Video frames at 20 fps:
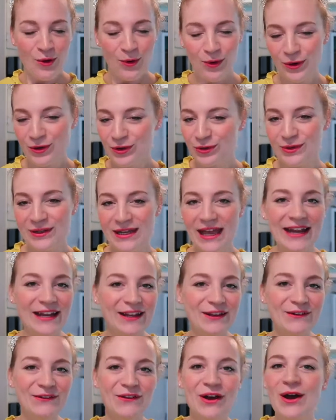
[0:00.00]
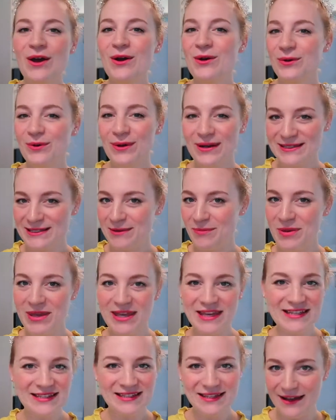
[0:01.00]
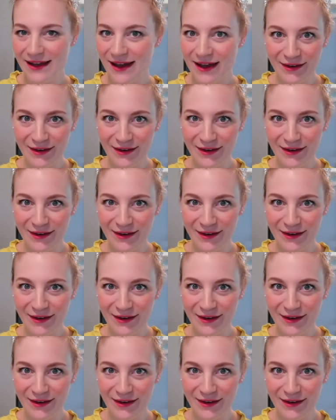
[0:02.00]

or creative recipes